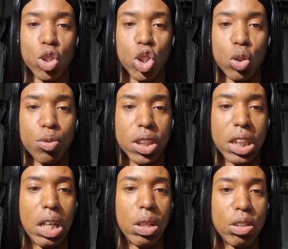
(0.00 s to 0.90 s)
to
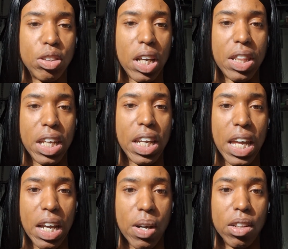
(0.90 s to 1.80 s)
freaking understand the
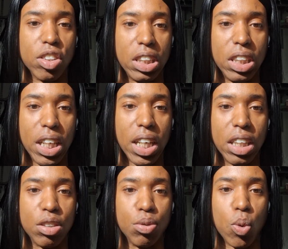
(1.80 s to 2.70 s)
adherence and
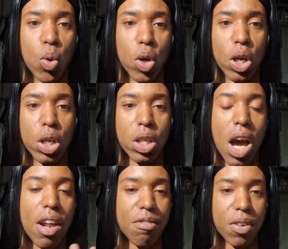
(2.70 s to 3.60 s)
needs for
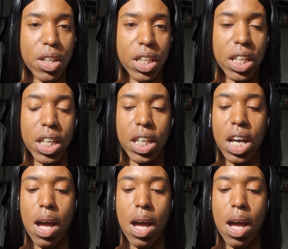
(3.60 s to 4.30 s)
not freaking,